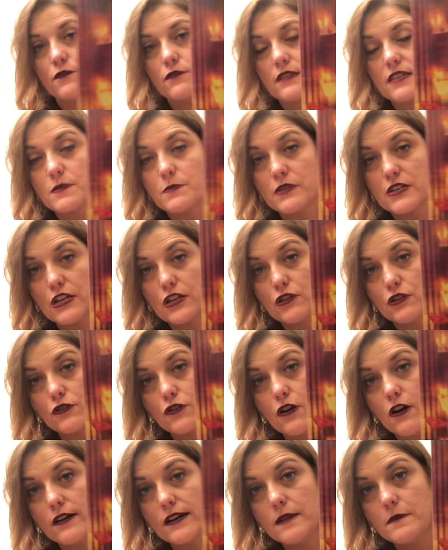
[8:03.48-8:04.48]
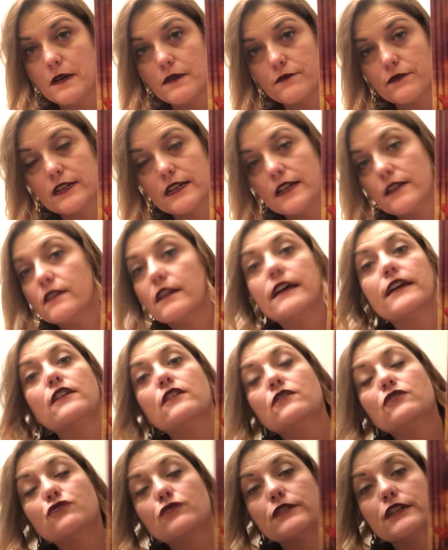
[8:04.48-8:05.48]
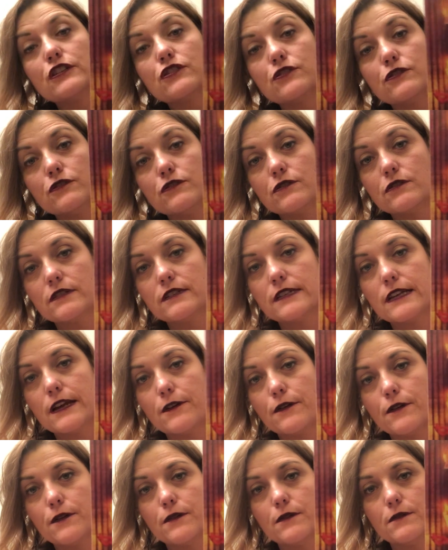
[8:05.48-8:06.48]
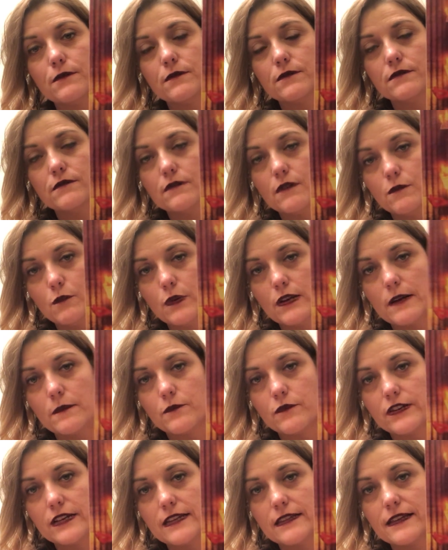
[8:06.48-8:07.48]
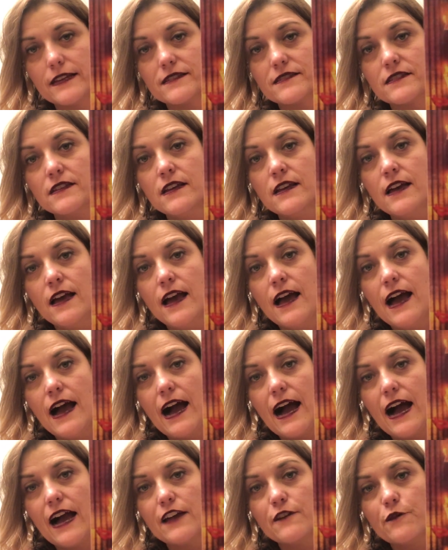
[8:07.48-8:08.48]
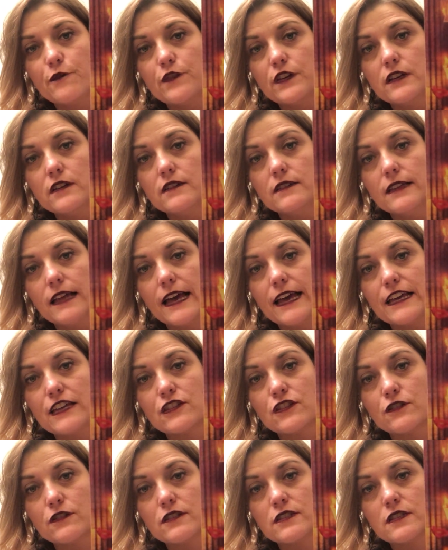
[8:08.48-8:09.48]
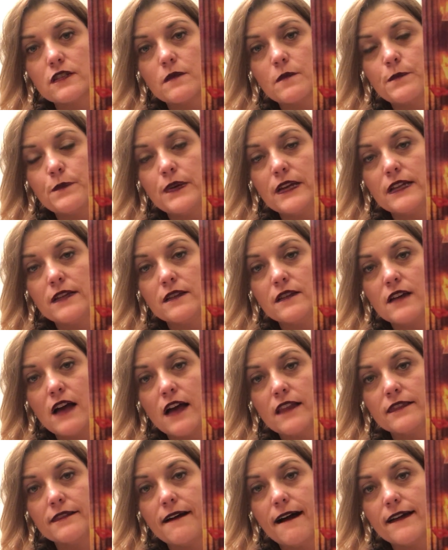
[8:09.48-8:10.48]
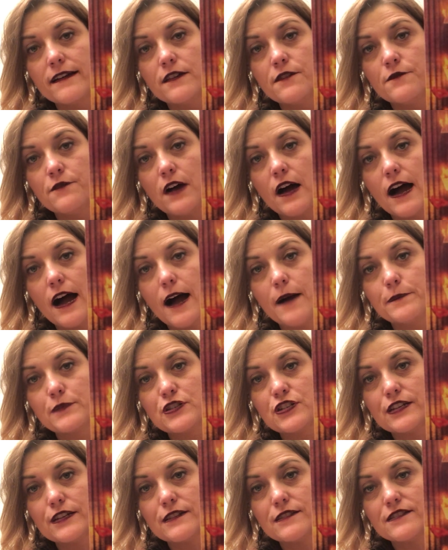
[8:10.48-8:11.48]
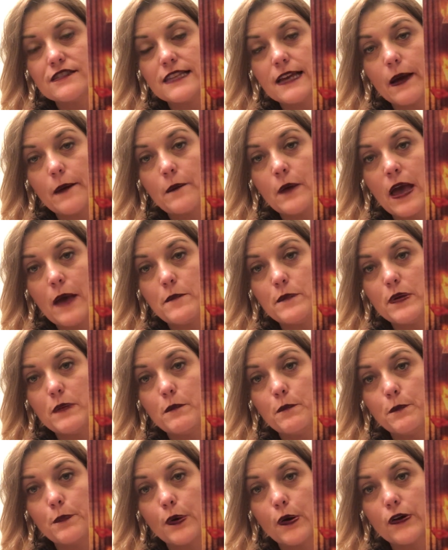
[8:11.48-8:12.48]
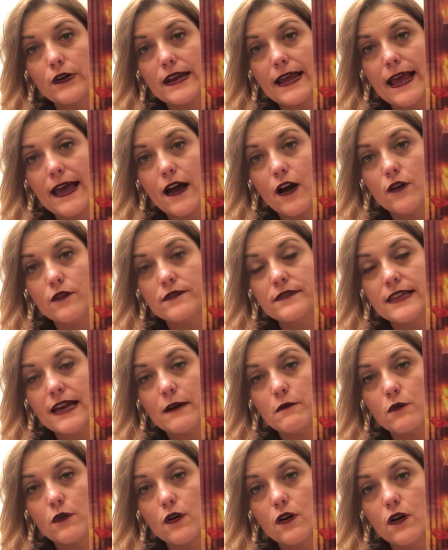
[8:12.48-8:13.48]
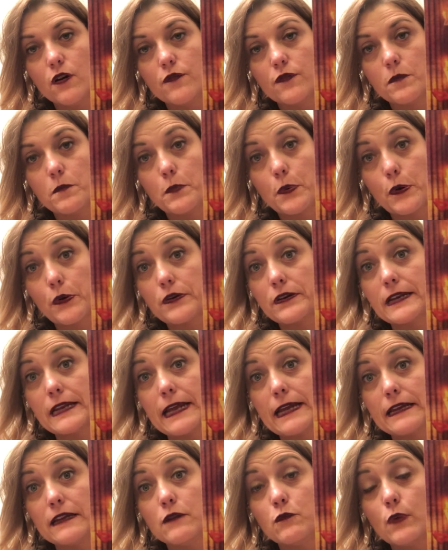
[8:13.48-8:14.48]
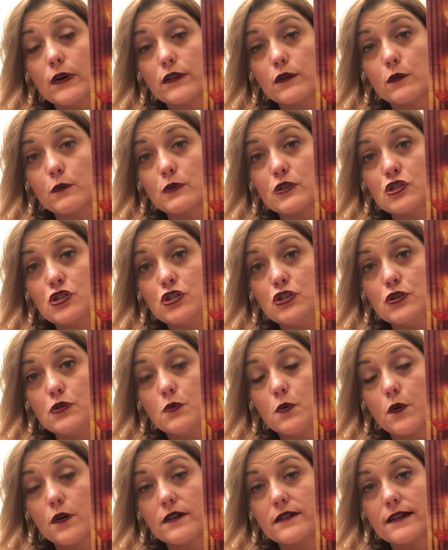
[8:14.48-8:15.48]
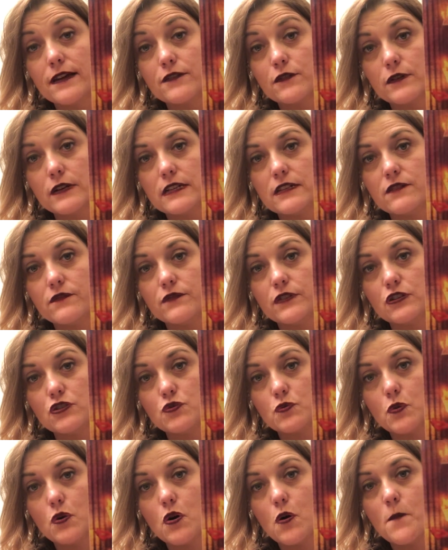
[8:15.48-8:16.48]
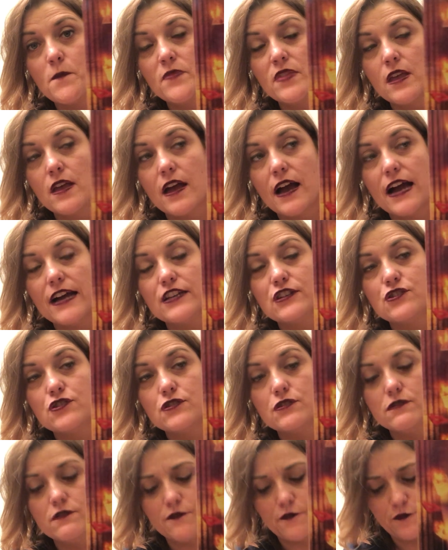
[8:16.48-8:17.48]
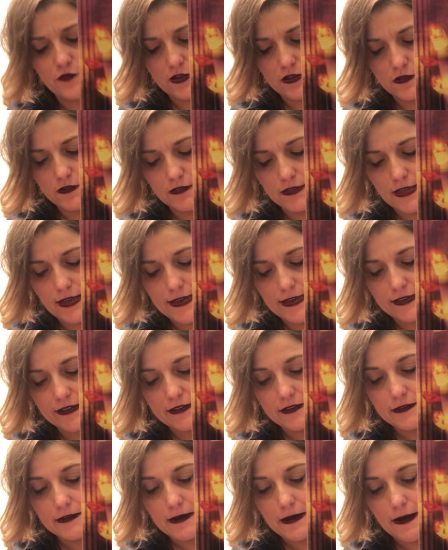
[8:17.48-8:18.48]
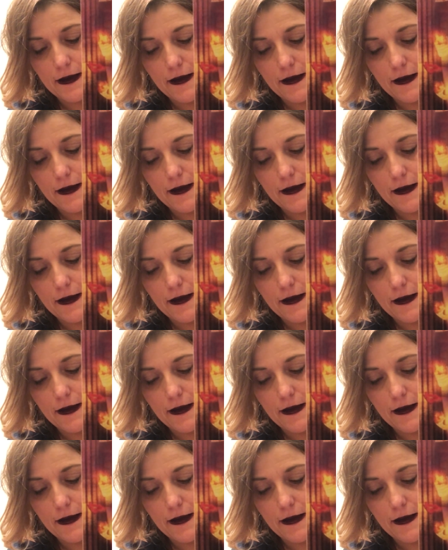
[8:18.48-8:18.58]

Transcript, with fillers: for this particular card, and I'm not reading like traditional tarot when I'm reading this. I feel like there's been a lot of options that have been burnt out that were overburdening, whether it was you or another individual. I do feel like